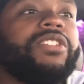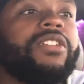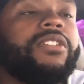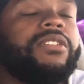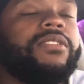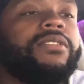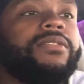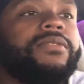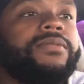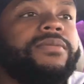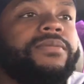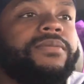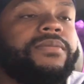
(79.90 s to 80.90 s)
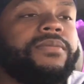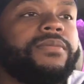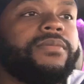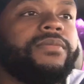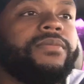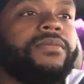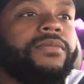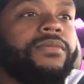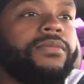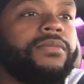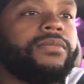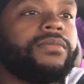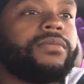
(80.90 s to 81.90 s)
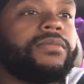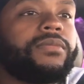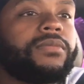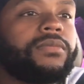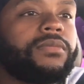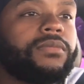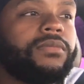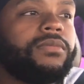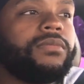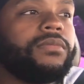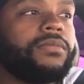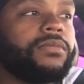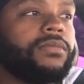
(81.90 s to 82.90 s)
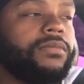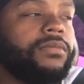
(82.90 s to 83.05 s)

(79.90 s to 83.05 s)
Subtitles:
The person shown says nothing.